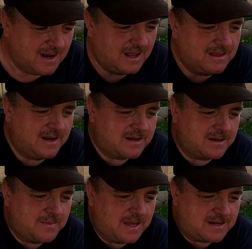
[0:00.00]
And then I
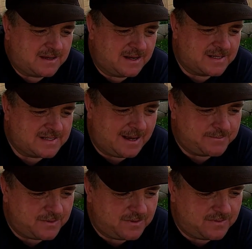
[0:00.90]
can make an
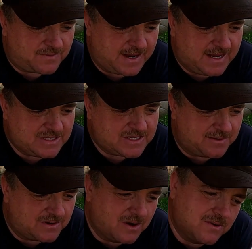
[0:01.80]
adapter flange that
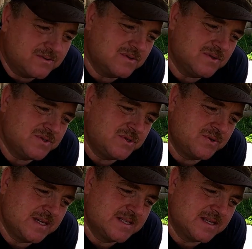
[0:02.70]
would go to
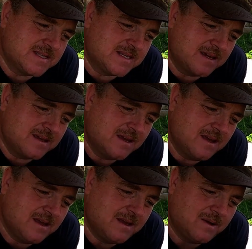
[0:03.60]
the existing
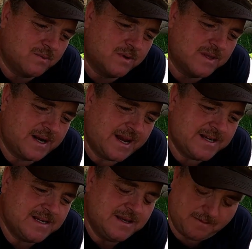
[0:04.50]
with a
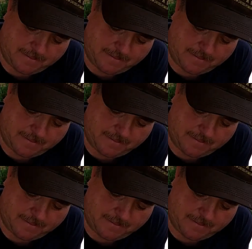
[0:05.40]
90